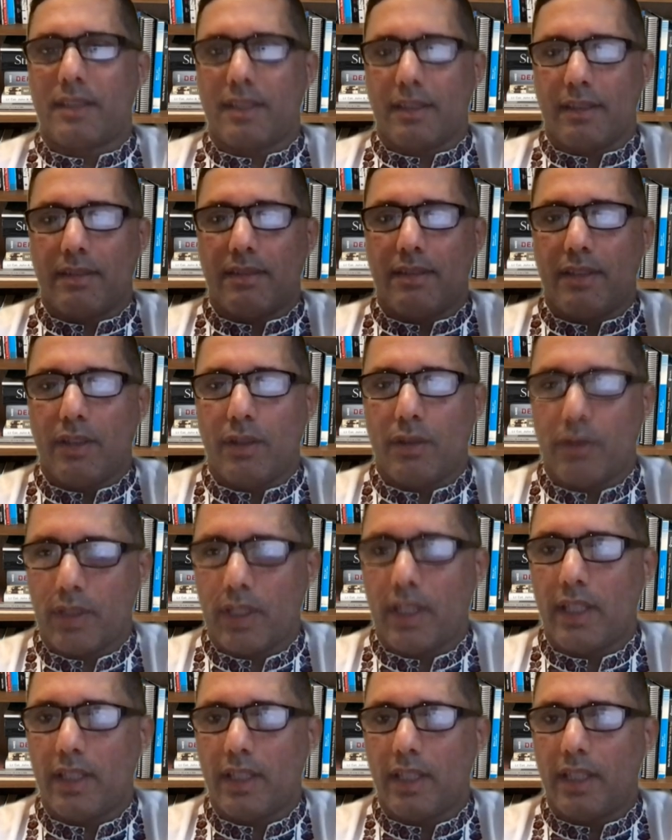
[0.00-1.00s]
you know,
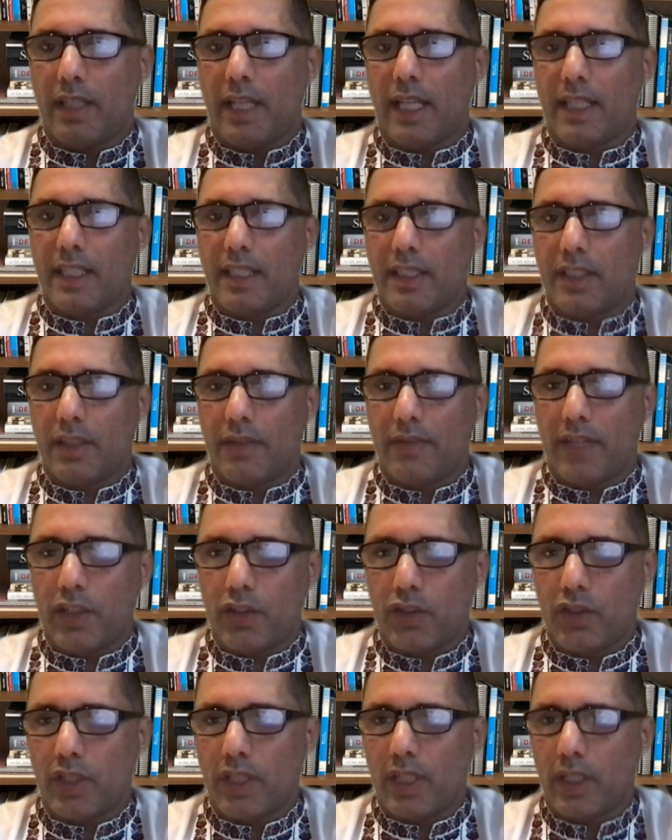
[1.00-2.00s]
the, the, that
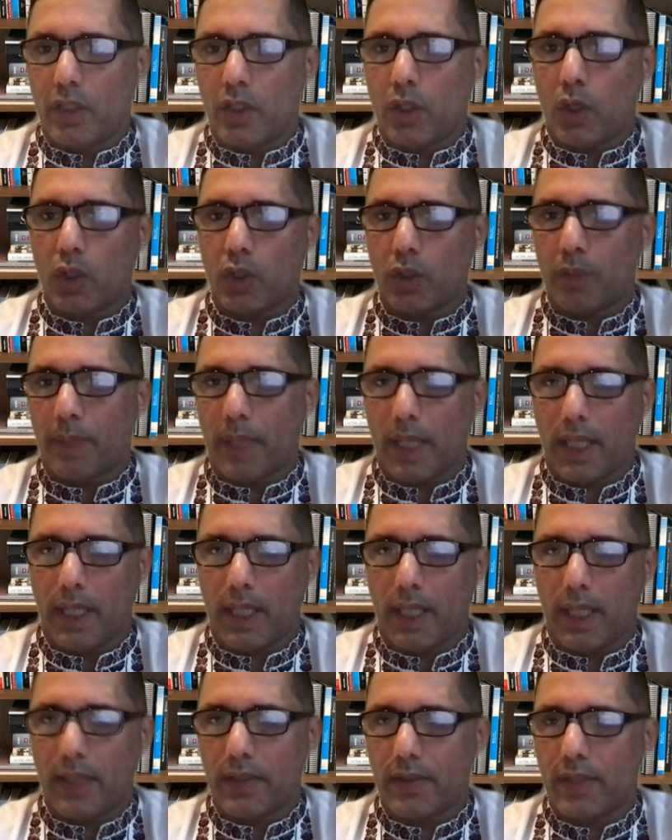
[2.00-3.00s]
intervention and the
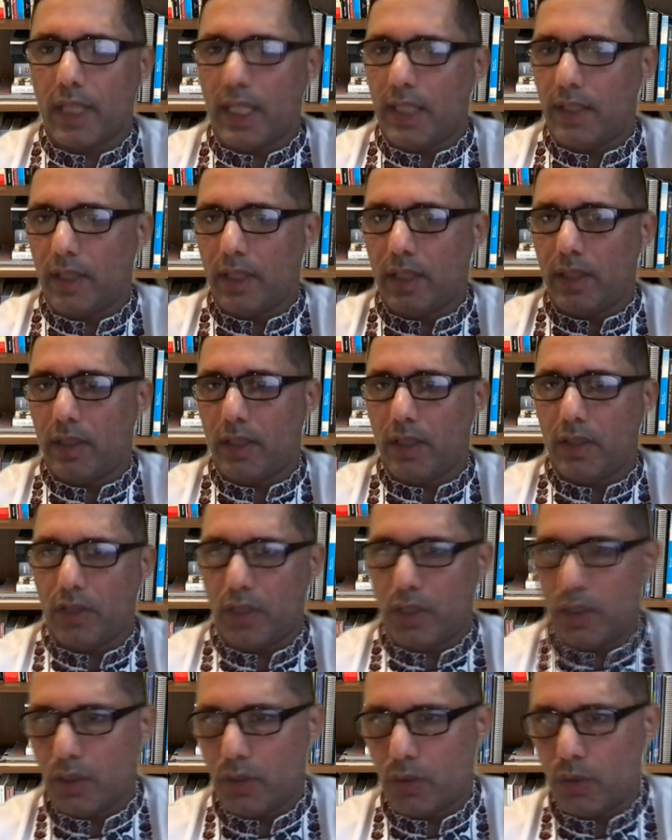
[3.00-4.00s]
occupiers and mm-hmm. the, the, the
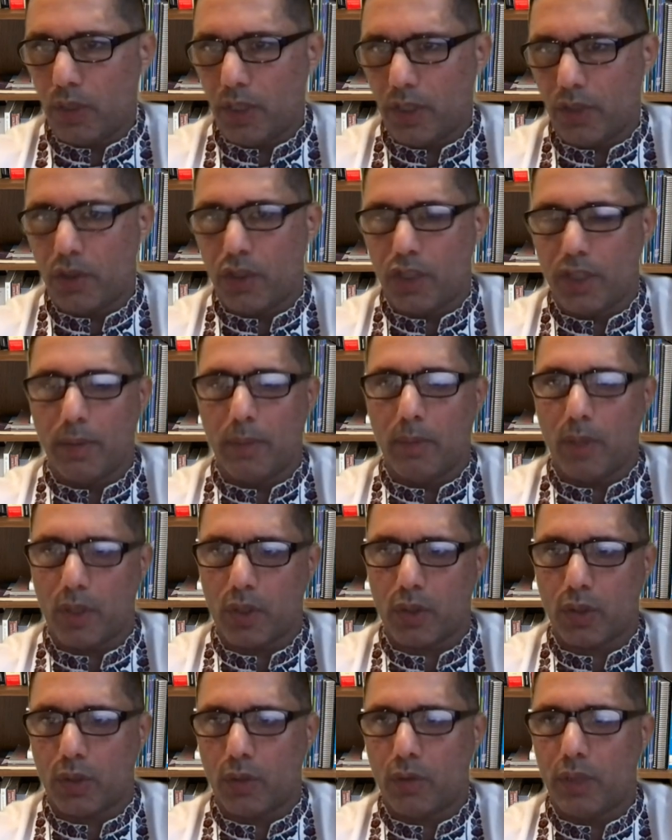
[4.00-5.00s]
ruling regime in
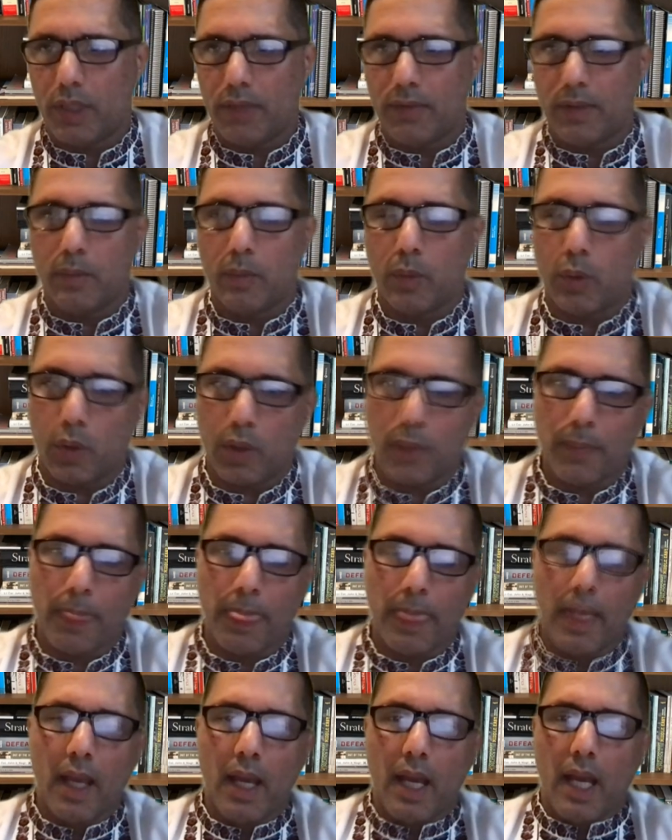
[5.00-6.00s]
Moscow even more,
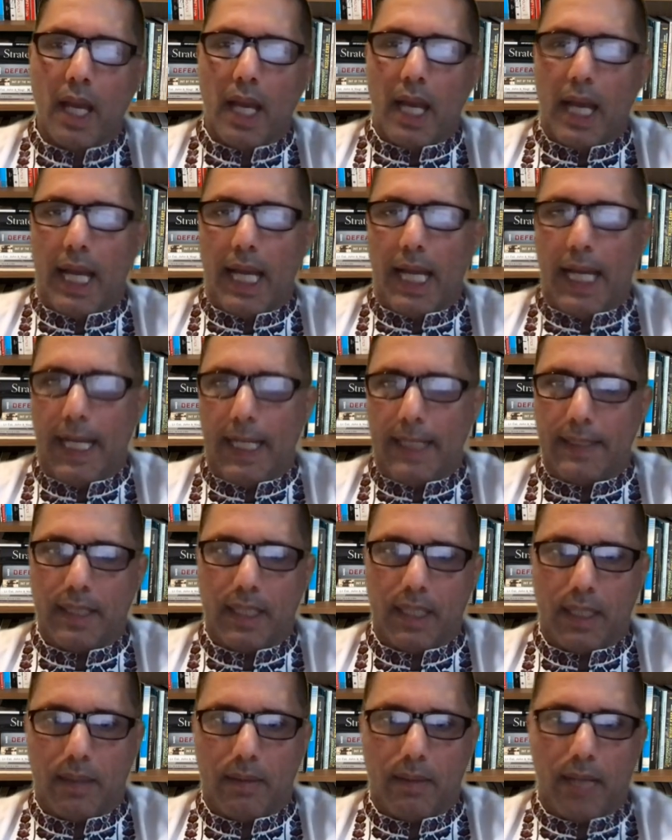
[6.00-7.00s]
and,
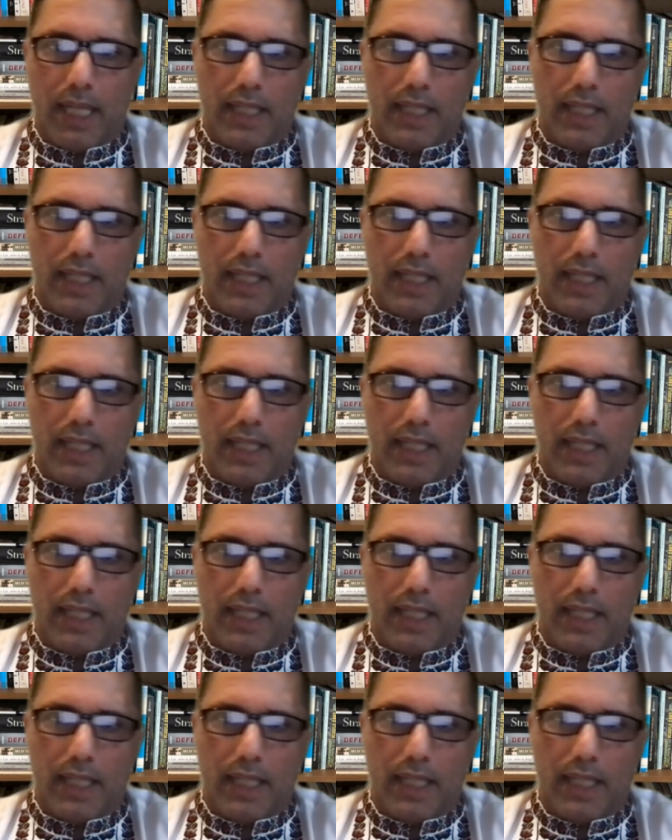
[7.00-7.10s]
uh, and